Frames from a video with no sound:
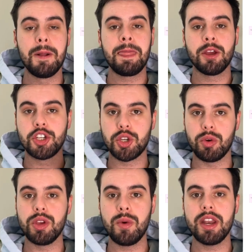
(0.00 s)
show
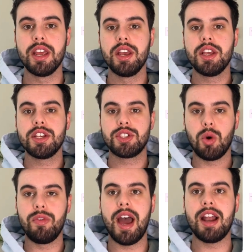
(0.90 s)
you it so
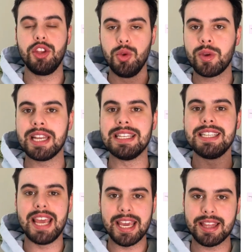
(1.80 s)
that you can
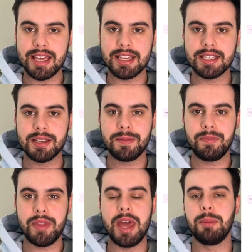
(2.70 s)
take this
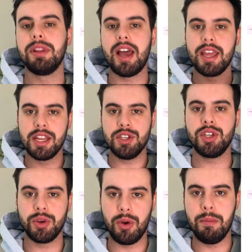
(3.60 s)
and apply it into
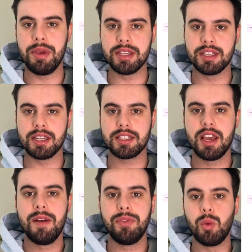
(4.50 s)
your own business.
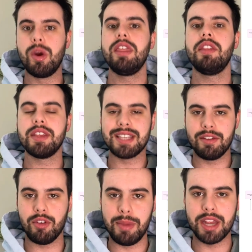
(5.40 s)
The way that this
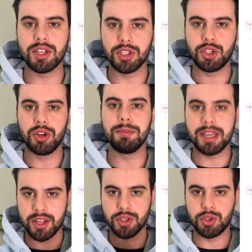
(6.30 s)
information should be
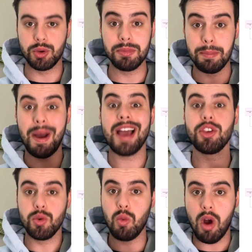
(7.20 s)
consumed by
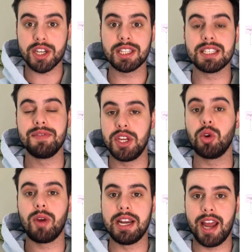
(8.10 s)
you watching this video
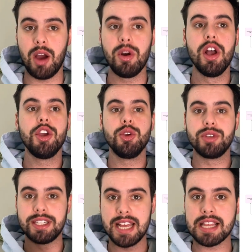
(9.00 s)
right now, you
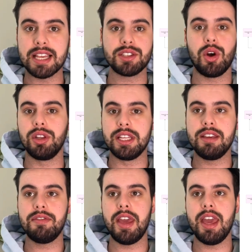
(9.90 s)
should take this. I'll
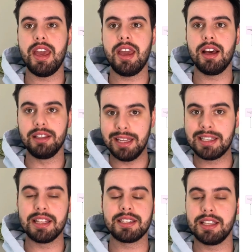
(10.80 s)
leave a link to
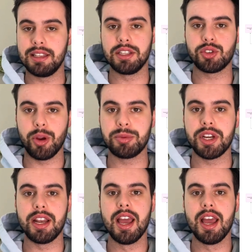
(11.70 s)
this in the description